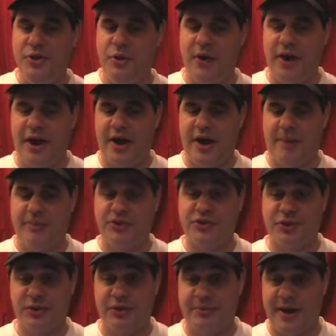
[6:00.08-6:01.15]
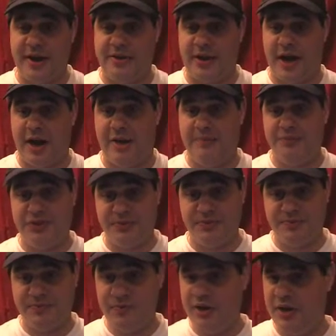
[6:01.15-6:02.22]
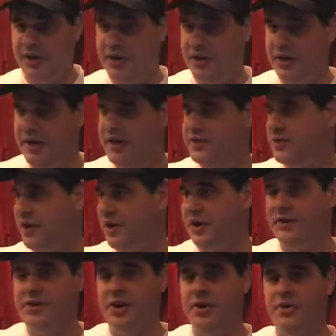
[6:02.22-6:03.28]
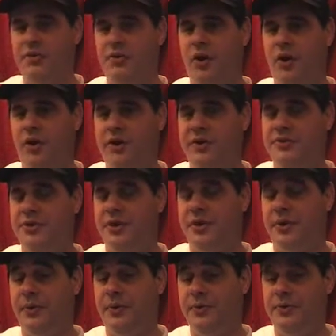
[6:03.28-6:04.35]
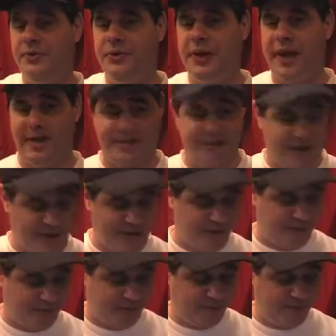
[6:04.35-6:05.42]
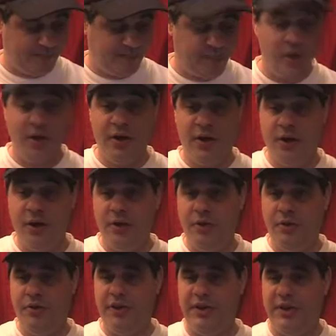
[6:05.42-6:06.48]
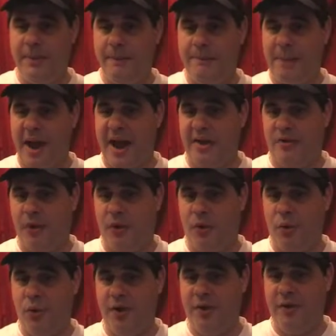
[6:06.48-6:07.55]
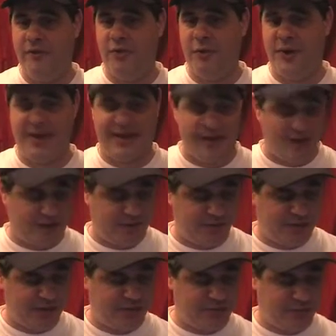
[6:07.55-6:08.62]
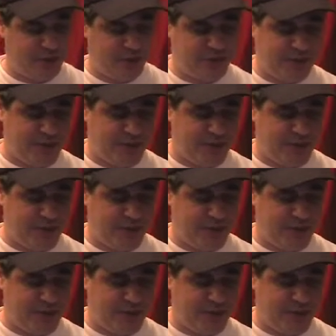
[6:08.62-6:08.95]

you are not up a certain amount of dimes, he's going to continue rolling until you get to that number. The bankroll winner of the week. Calculated sports